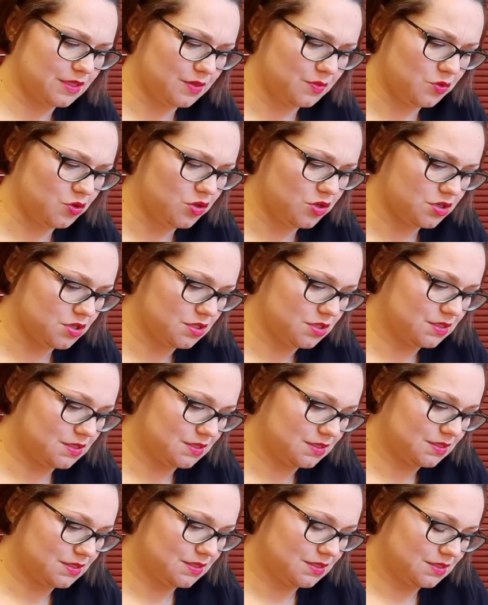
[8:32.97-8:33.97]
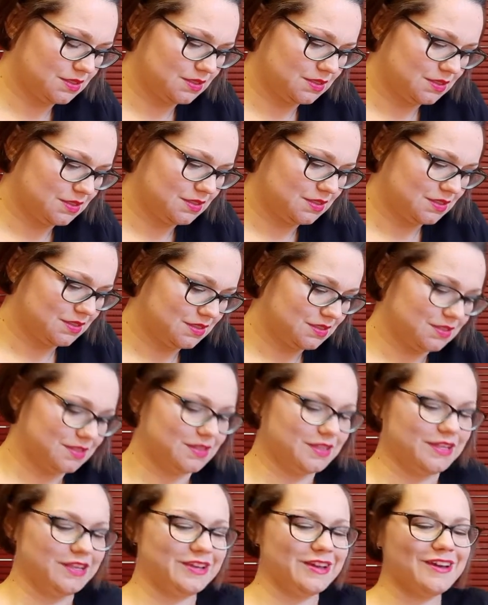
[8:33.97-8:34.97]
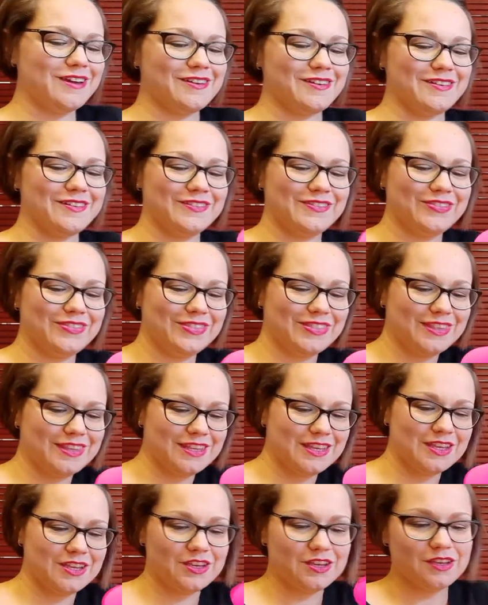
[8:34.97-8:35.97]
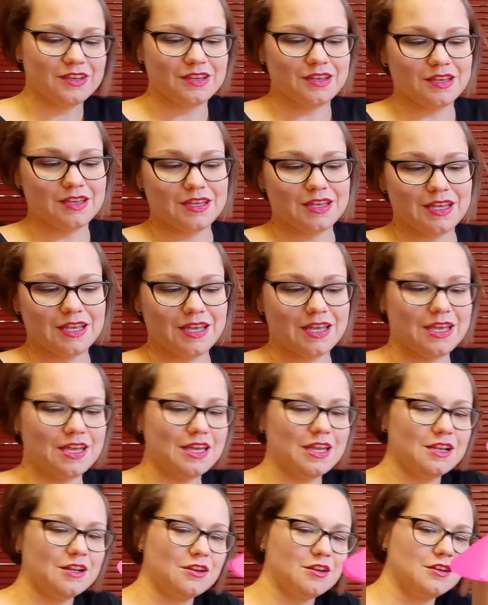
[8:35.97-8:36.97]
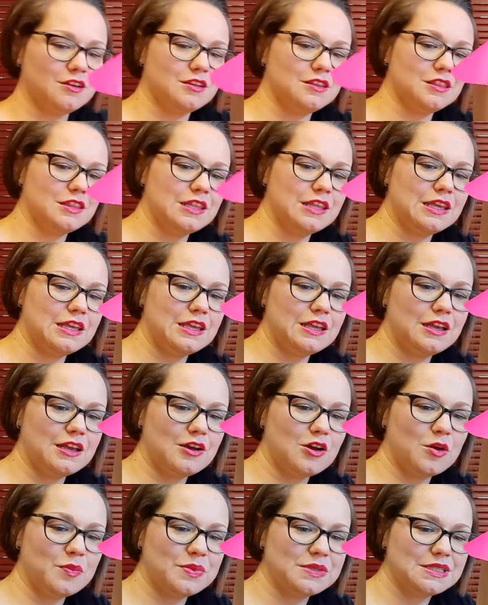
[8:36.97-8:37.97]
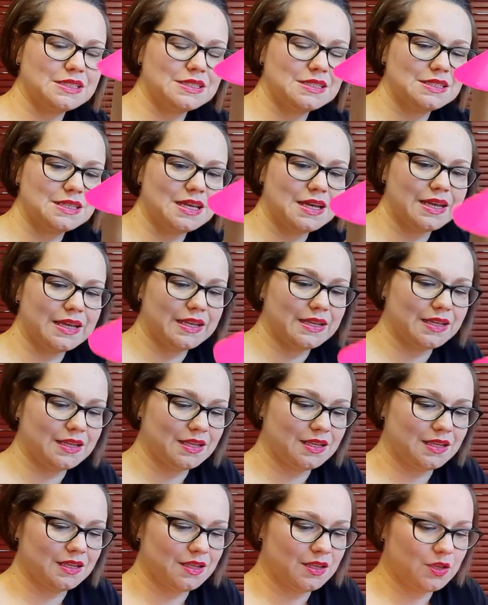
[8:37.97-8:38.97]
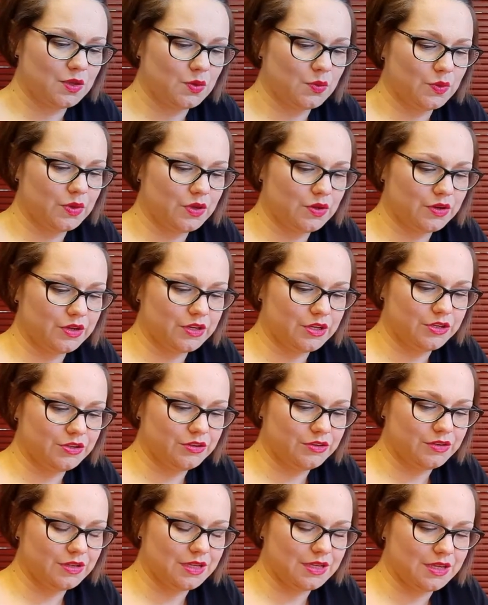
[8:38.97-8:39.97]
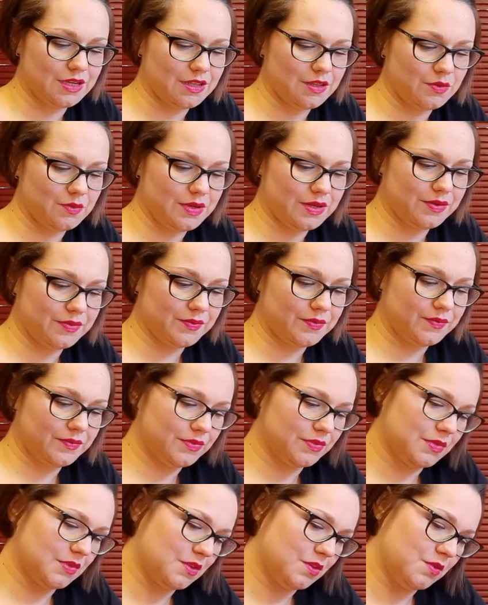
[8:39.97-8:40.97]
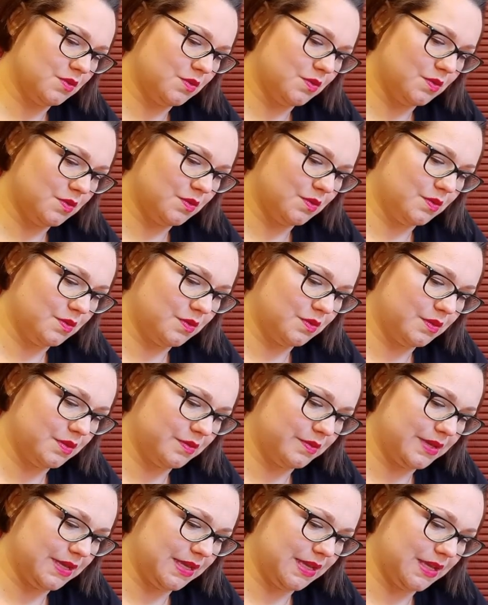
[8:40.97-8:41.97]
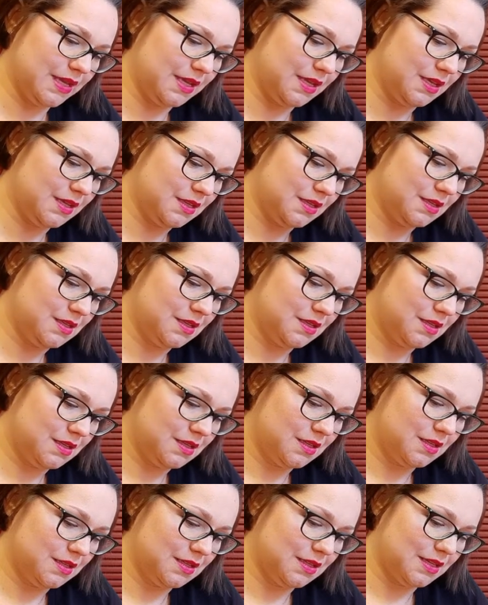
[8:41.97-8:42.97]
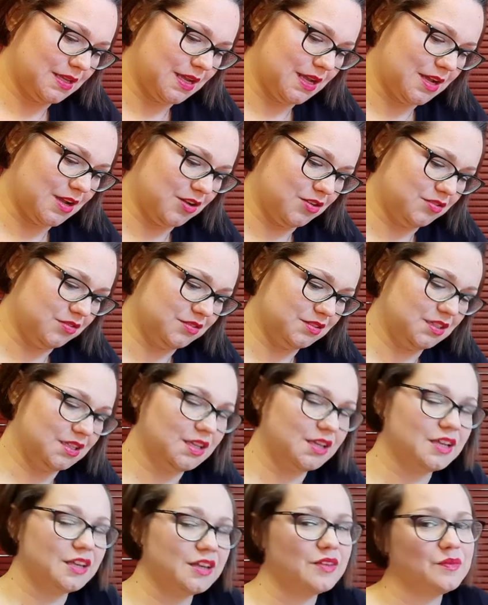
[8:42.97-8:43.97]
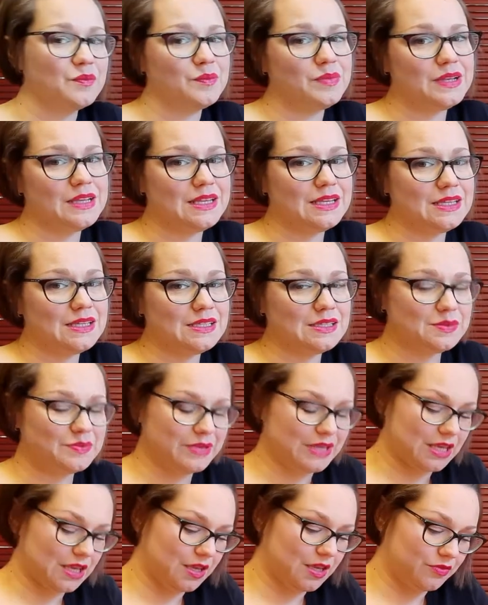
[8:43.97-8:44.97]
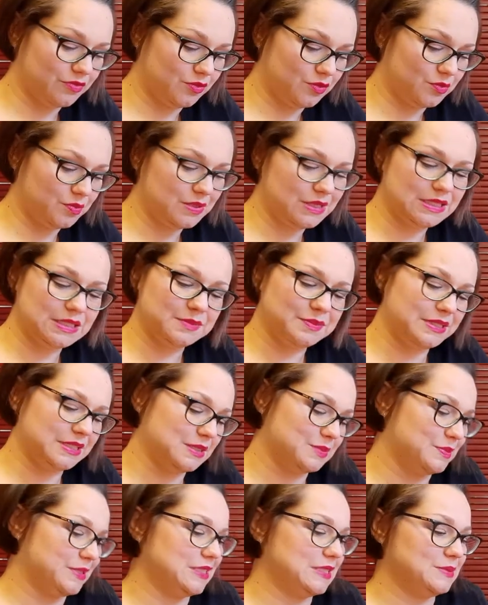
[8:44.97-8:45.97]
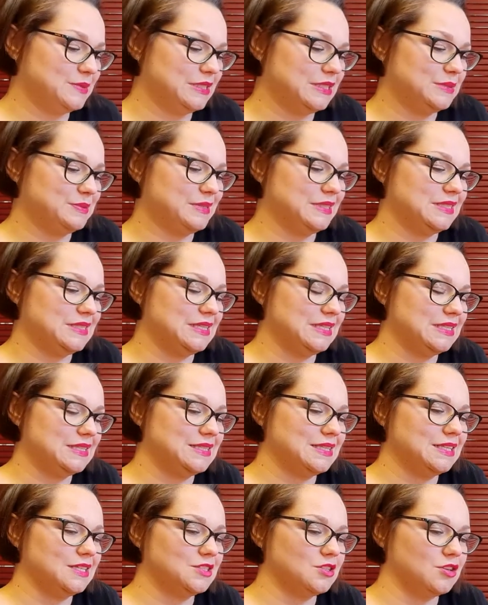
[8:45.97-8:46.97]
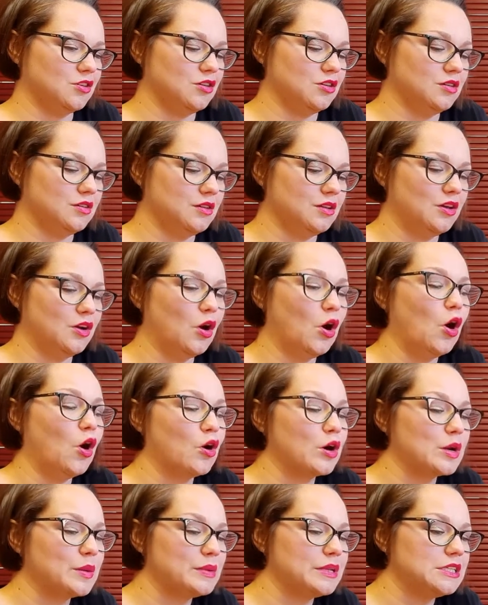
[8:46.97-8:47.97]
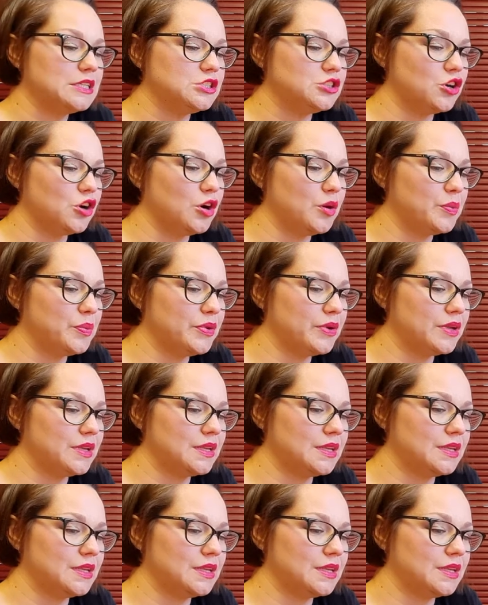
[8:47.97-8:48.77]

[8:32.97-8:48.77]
Come on. There you go. And on the opposite side, you're going to do another one. All the way down. Please be careful. Please, please, please, please, please. These things are horribly sharp.